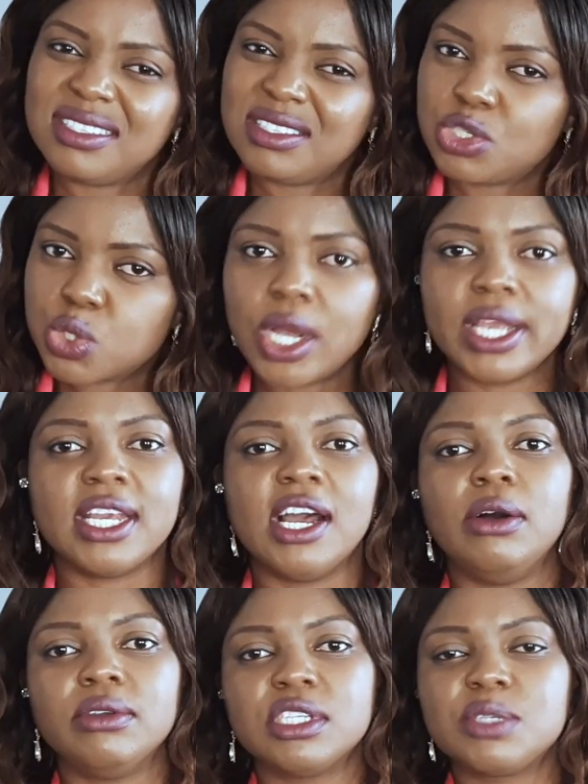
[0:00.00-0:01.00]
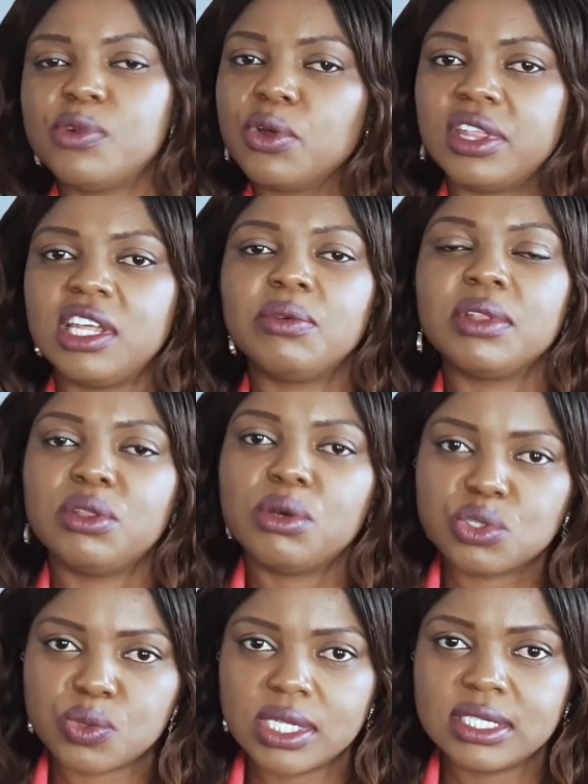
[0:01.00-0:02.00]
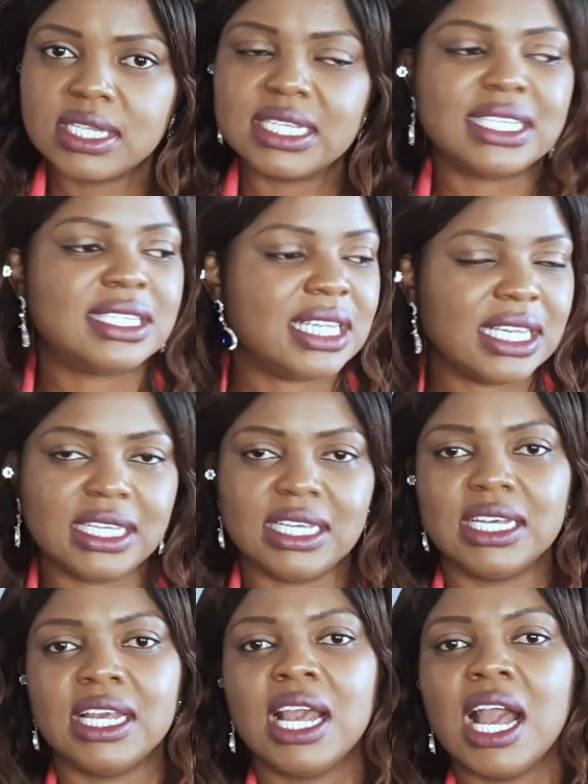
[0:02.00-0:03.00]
trying out a small thing with those ones and seeing